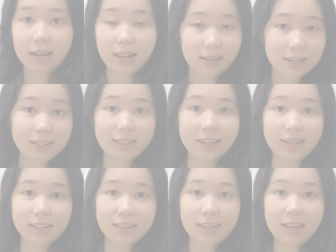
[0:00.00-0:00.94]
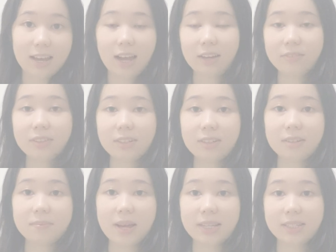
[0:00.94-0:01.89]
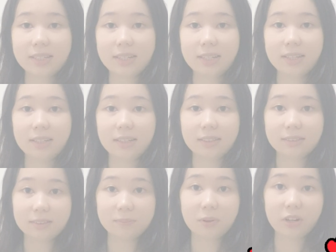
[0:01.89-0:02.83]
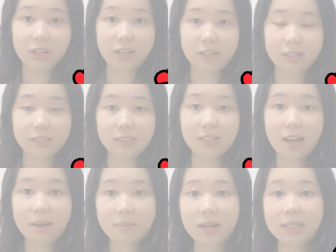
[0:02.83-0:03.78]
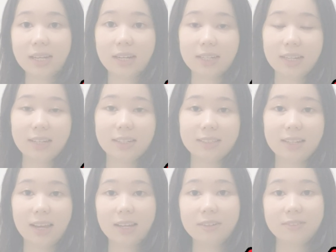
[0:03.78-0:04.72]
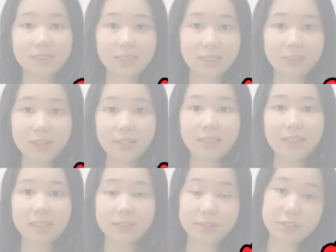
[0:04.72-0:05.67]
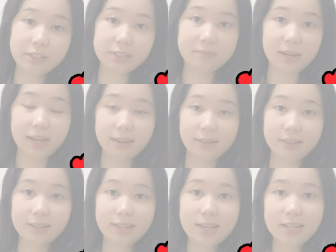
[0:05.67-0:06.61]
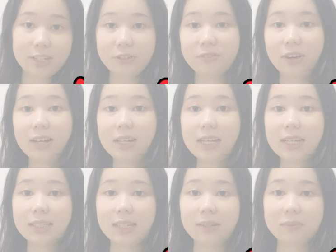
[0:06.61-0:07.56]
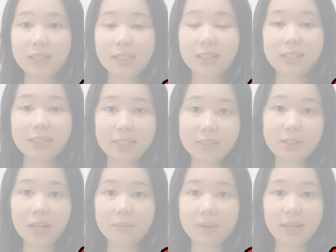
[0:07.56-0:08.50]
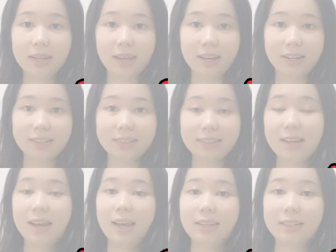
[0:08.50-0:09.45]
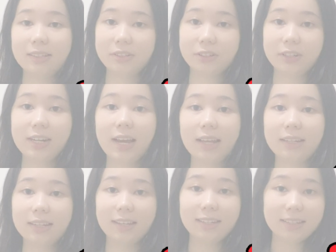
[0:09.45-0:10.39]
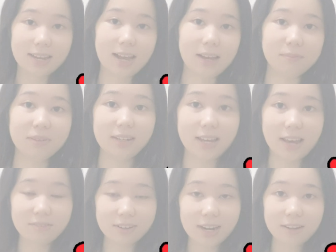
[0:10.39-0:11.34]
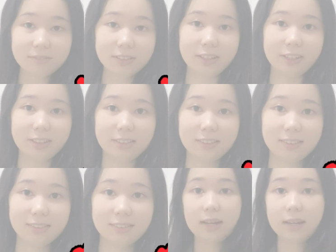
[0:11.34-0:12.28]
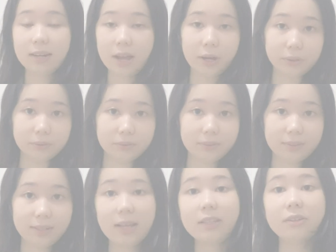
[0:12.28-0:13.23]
Luckily, after her bestie supported her by telling her that it was a great decision she made, she finally accepted her new iPad Air and the story ended happily ever after. Now, let's